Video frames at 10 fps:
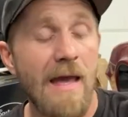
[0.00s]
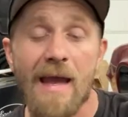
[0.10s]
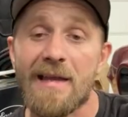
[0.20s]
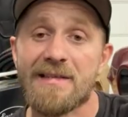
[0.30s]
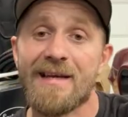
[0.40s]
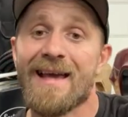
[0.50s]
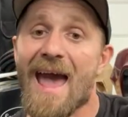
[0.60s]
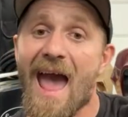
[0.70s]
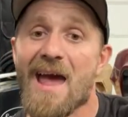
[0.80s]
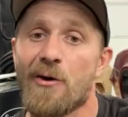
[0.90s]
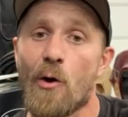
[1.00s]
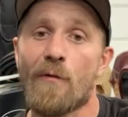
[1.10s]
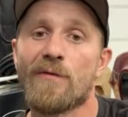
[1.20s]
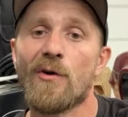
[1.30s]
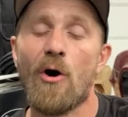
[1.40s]
It's going to add
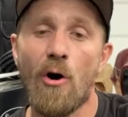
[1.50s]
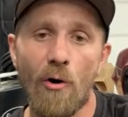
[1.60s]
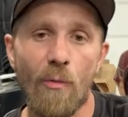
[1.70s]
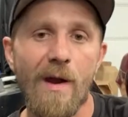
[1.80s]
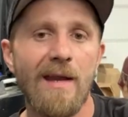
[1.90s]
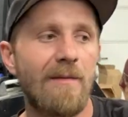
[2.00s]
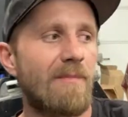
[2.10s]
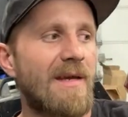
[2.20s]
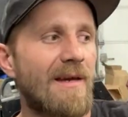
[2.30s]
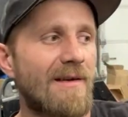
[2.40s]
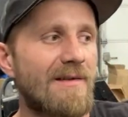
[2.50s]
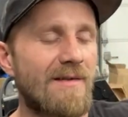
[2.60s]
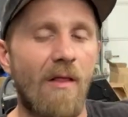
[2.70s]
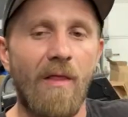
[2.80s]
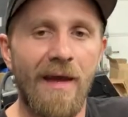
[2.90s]
overall weight because
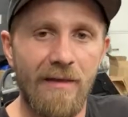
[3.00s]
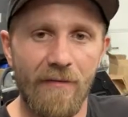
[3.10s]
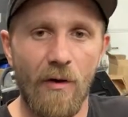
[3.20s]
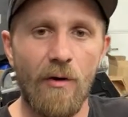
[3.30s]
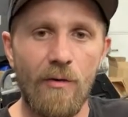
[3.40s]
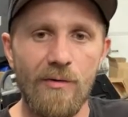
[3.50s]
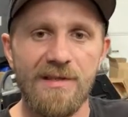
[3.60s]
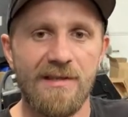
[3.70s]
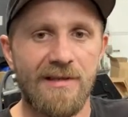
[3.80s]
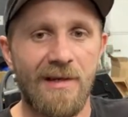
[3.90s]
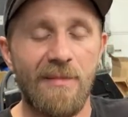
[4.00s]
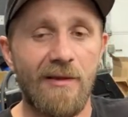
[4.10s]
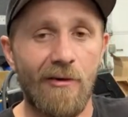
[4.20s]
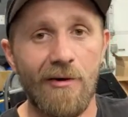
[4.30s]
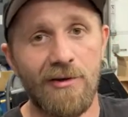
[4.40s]
the length of hose is going to be
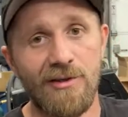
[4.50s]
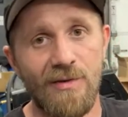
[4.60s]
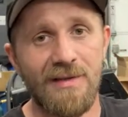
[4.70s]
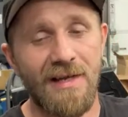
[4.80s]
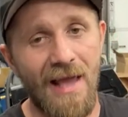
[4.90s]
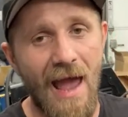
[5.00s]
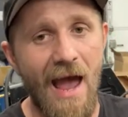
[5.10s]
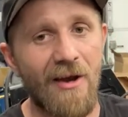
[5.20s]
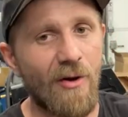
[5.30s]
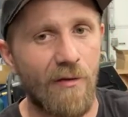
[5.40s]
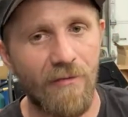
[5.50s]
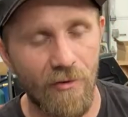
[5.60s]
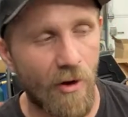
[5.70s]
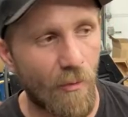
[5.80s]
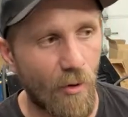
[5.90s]
longer, so it's going to add
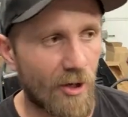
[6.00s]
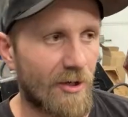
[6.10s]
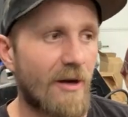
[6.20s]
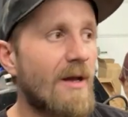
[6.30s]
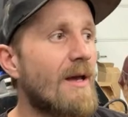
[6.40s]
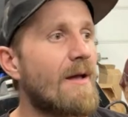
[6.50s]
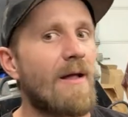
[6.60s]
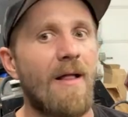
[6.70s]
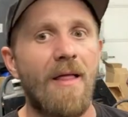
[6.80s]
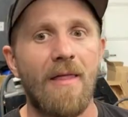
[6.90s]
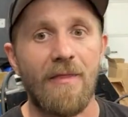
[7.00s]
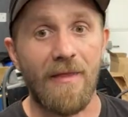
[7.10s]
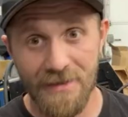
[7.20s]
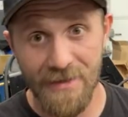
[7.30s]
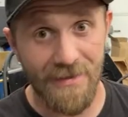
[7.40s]
overall water.
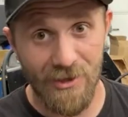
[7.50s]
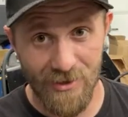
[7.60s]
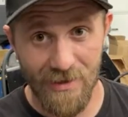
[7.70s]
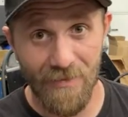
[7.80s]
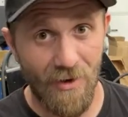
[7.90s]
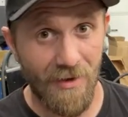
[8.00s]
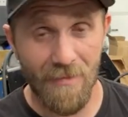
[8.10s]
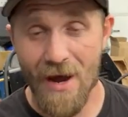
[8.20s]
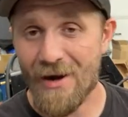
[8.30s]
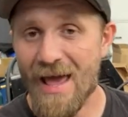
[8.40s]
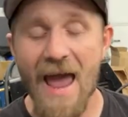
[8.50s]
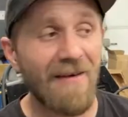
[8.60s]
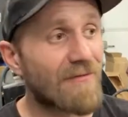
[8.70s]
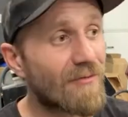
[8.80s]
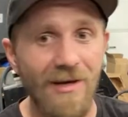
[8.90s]
This is the shit I'm talking about.
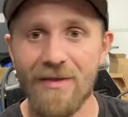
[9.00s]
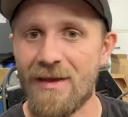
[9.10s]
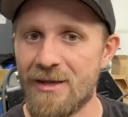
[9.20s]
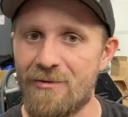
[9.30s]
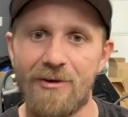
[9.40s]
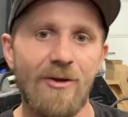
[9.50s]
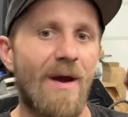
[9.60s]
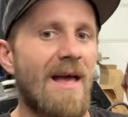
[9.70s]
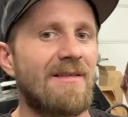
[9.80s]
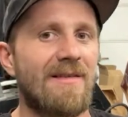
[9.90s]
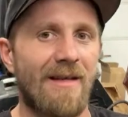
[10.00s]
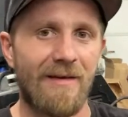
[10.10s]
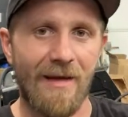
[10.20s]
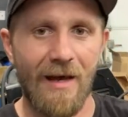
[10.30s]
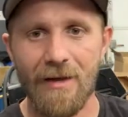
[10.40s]
Everything you do has
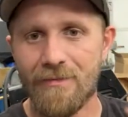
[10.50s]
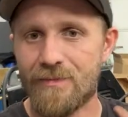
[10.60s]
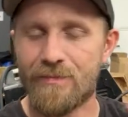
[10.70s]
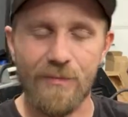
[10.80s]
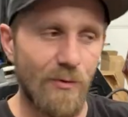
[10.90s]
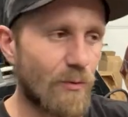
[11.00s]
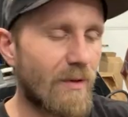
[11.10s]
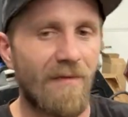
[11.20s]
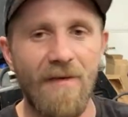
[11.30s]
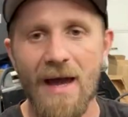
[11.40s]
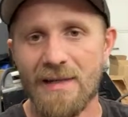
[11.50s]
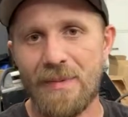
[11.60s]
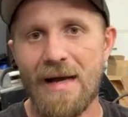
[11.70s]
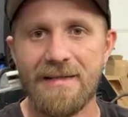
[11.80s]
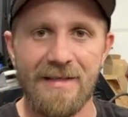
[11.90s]
a dual effect,
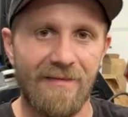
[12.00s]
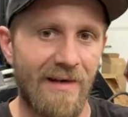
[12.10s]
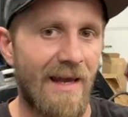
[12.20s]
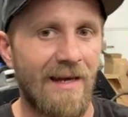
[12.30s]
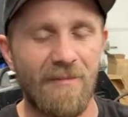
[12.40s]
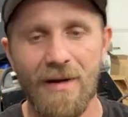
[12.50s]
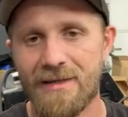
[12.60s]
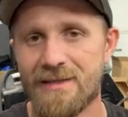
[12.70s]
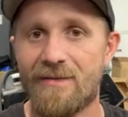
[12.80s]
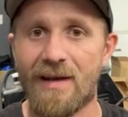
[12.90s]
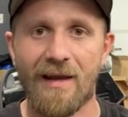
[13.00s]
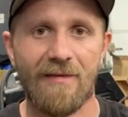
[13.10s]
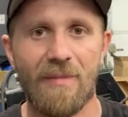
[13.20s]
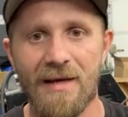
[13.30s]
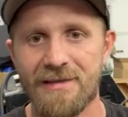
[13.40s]
positive and negative, positive and
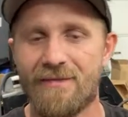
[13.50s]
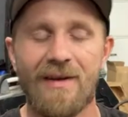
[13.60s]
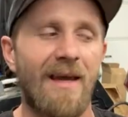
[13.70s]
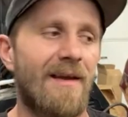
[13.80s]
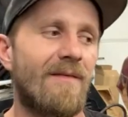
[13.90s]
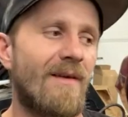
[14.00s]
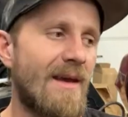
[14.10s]
negative, positive and negative.